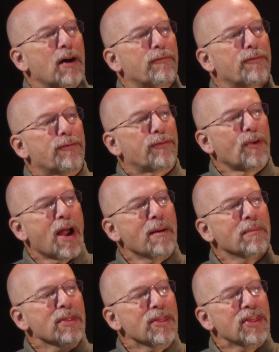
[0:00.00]

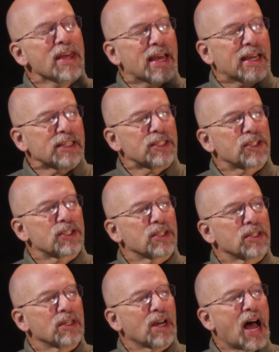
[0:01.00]
from
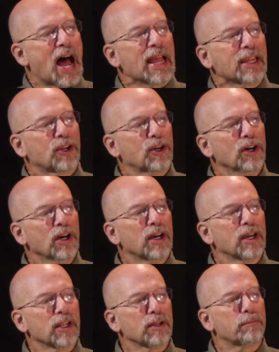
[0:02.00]
this, I
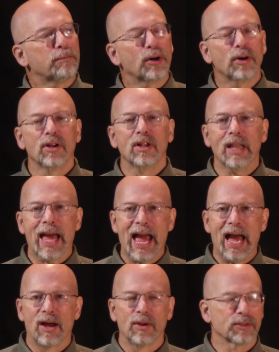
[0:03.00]
could pull
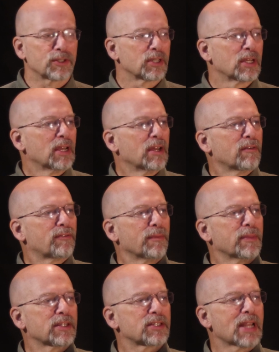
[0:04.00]
out
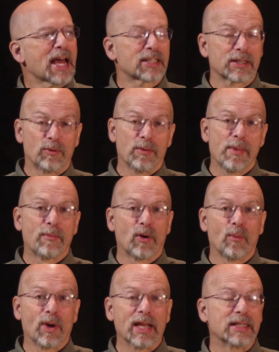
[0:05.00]
from this lesson.
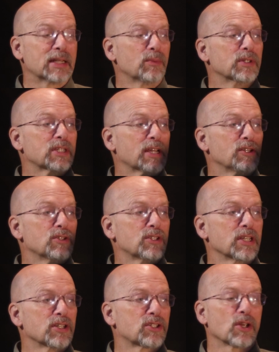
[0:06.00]
Remember, what I did was I
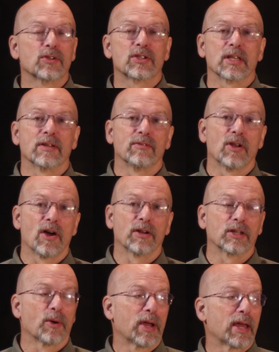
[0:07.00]
used the associative law
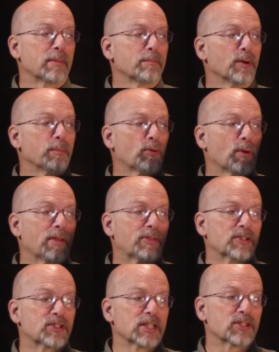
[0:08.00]
to go ahead and put
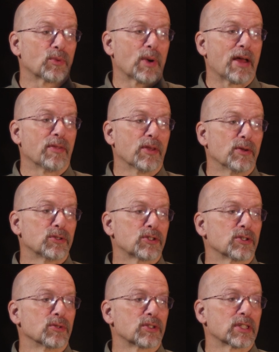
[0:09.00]
parentheses around those
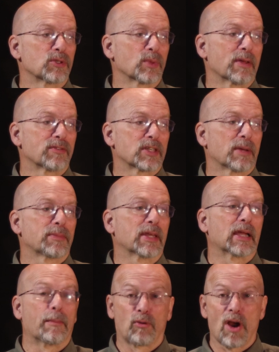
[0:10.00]
two, since we have
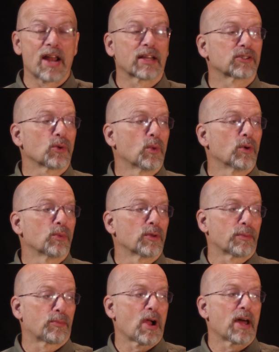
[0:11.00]
something, a product ORed
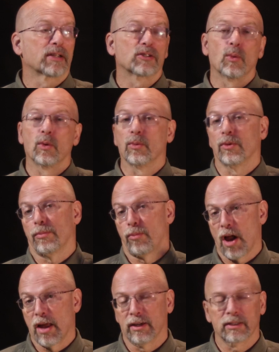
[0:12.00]
with a product ORed with a
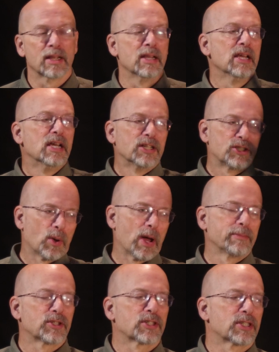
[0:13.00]
product. So
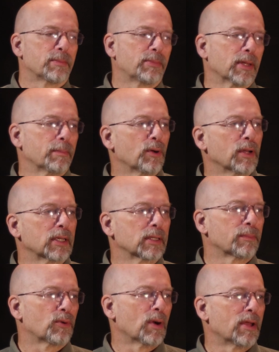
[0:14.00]
I'm just simply putting
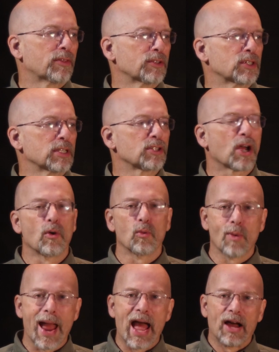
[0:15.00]
the parentheses
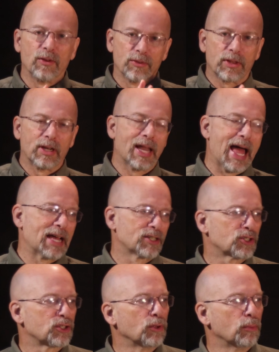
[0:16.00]
around the
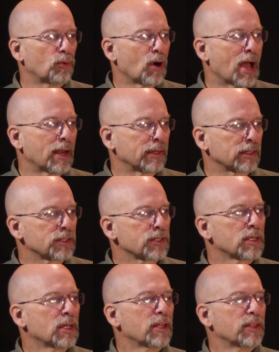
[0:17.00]
last two
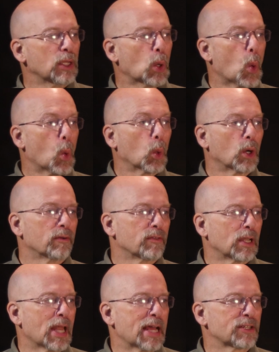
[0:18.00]
products, the OR of
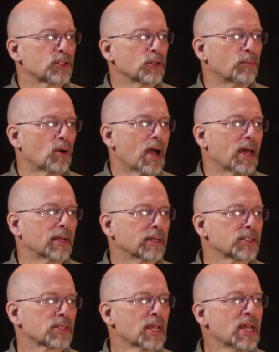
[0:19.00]
the last two
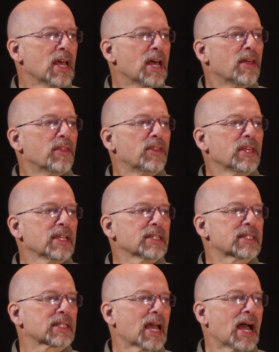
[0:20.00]
products.
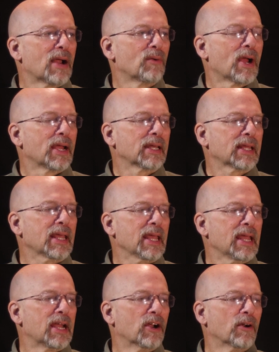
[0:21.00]
This guy right
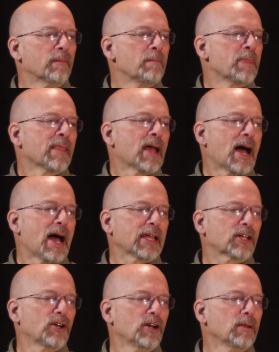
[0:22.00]
here, I
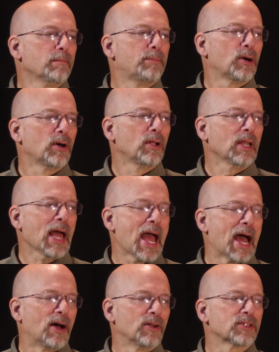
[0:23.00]
could pull
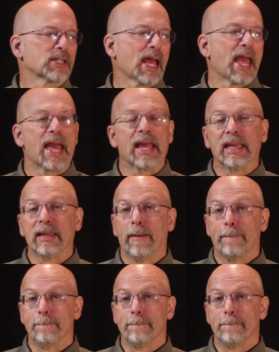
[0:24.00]
out a